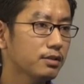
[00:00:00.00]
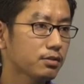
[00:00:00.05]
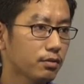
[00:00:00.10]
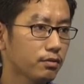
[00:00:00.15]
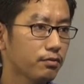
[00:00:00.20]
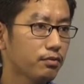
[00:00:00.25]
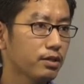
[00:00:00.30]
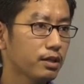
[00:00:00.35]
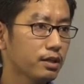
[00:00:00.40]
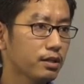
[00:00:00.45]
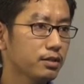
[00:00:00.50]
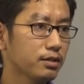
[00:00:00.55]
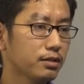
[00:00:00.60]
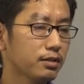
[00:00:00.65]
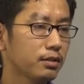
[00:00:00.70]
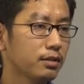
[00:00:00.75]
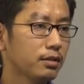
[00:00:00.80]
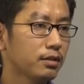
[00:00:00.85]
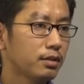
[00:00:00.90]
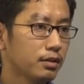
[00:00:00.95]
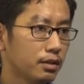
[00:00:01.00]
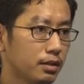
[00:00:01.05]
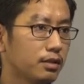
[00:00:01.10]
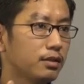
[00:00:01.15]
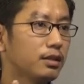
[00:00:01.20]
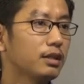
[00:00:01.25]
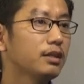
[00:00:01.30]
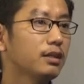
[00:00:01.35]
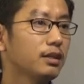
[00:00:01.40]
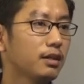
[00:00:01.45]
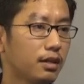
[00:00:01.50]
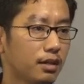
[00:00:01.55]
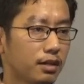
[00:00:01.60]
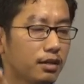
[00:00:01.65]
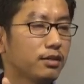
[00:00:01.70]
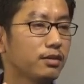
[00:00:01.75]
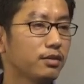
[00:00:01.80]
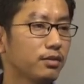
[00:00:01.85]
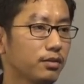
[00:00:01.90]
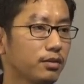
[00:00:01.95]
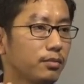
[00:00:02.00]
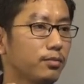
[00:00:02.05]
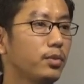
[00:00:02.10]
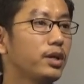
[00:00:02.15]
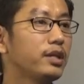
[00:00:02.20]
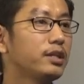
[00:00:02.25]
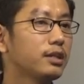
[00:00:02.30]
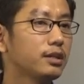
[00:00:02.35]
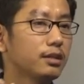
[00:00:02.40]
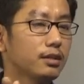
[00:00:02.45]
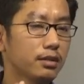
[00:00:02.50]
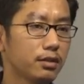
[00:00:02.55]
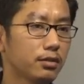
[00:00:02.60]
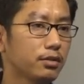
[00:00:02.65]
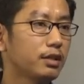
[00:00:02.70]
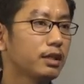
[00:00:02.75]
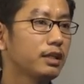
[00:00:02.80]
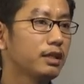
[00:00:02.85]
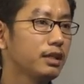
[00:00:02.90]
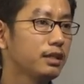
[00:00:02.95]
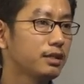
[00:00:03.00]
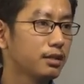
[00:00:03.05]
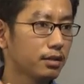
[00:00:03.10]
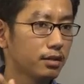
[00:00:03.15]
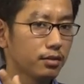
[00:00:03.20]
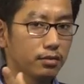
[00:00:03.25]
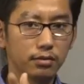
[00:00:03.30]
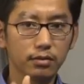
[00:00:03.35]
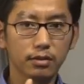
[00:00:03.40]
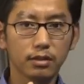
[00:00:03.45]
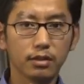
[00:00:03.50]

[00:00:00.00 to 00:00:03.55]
is confrontation, then media, they need a